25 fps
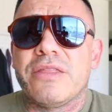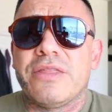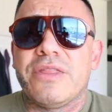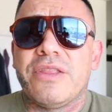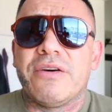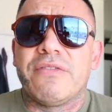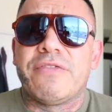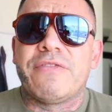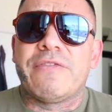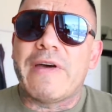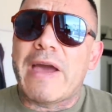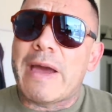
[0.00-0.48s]

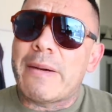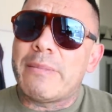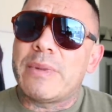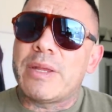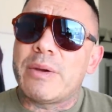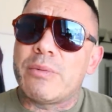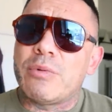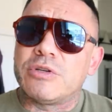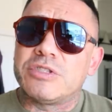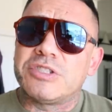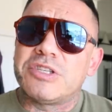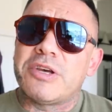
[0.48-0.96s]
the
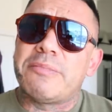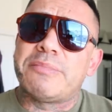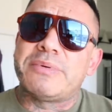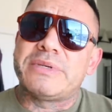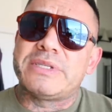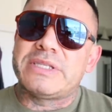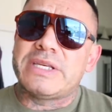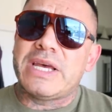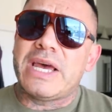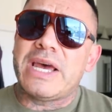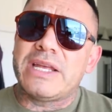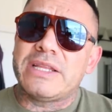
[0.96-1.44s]
family was
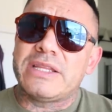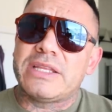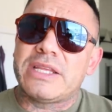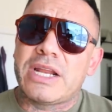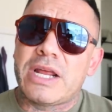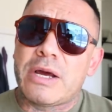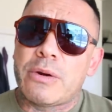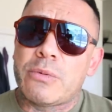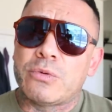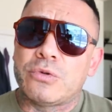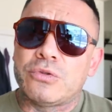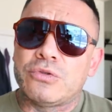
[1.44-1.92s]
upset that
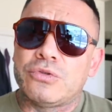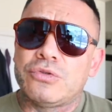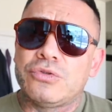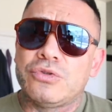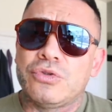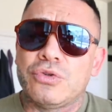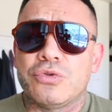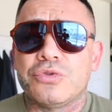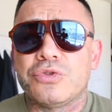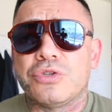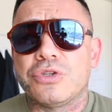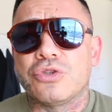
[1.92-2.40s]
I was
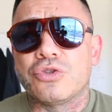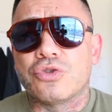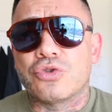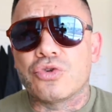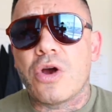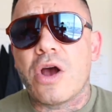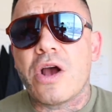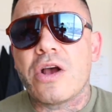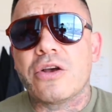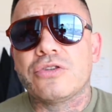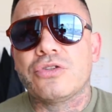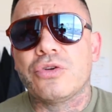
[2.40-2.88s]
using
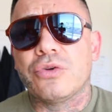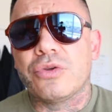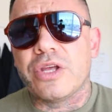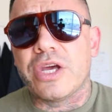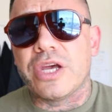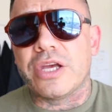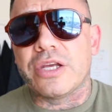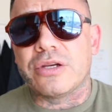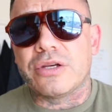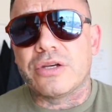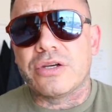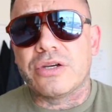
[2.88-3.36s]
drugs, so
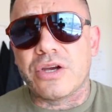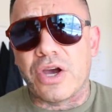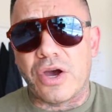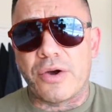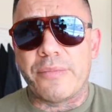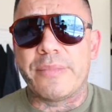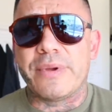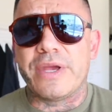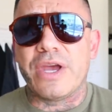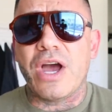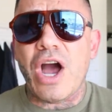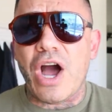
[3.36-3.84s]
they
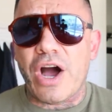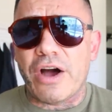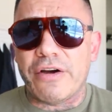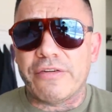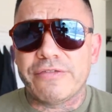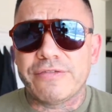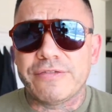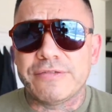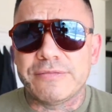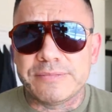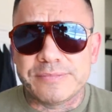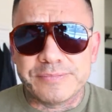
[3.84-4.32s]
cut me
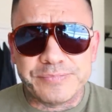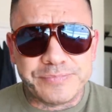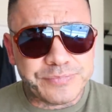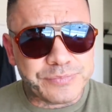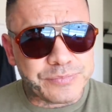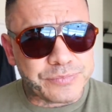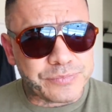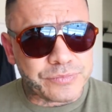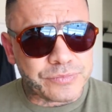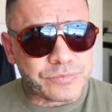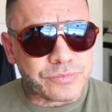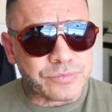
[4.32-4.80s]
off.
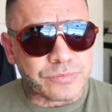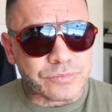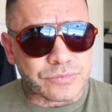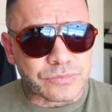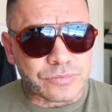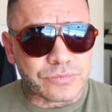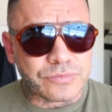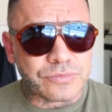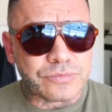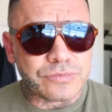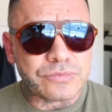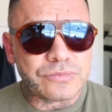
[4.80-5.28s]

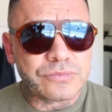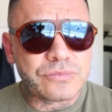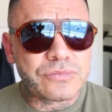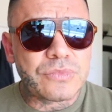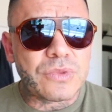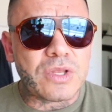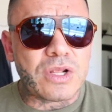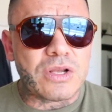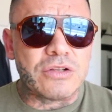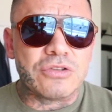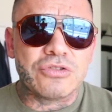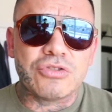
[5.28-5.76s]

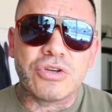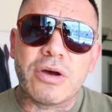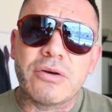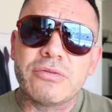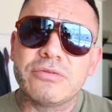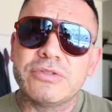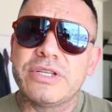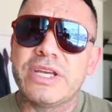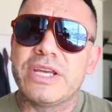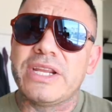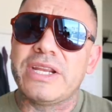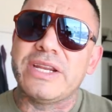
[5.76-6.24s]
So I
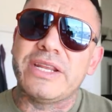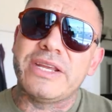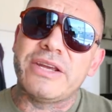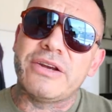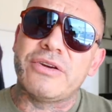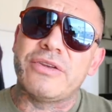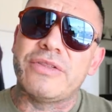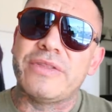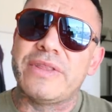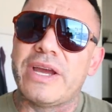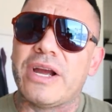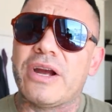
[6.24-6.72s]
was getting
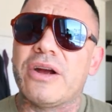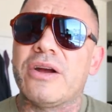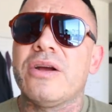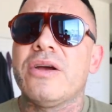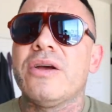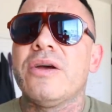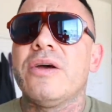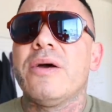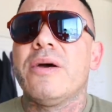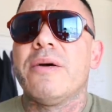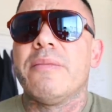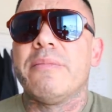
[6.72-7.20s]
here and there
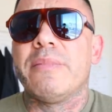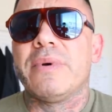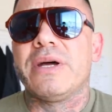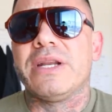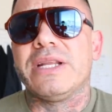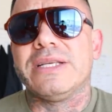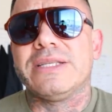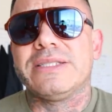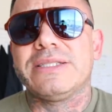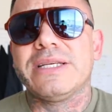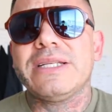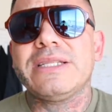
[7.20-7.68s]

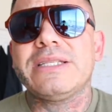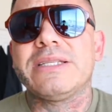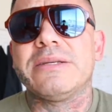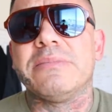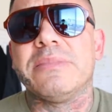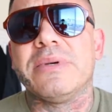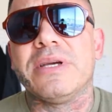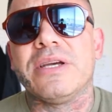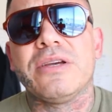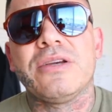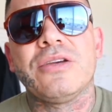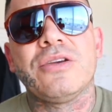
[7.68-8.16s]
money sent to
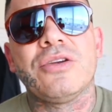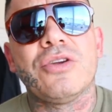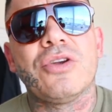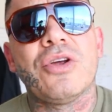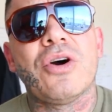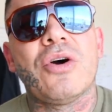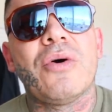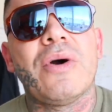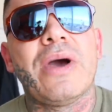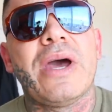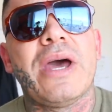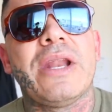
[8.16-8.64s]
me, you
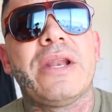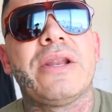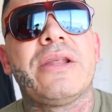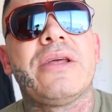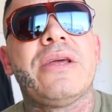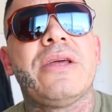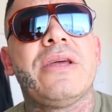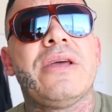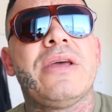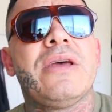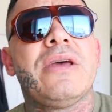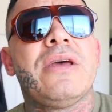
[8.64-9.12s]
know, and
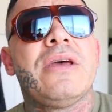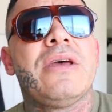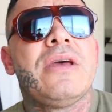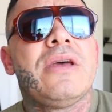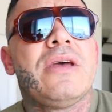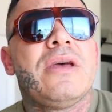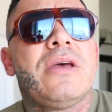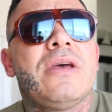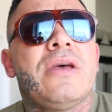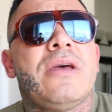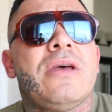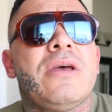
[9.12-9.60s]

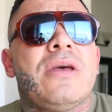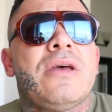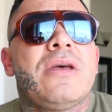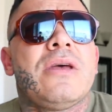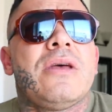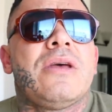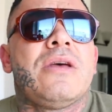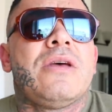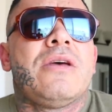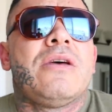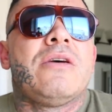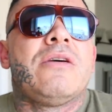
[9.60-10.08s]

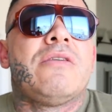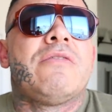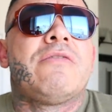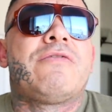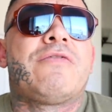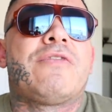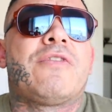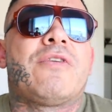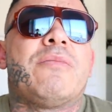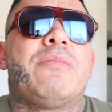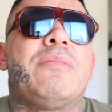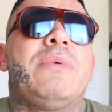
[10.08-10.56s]

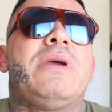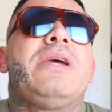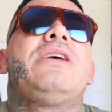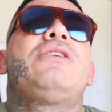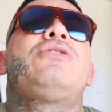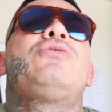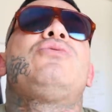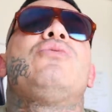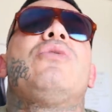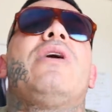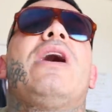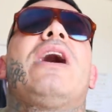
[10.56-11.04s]
for me
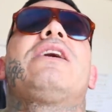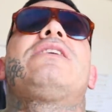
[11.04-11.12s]
to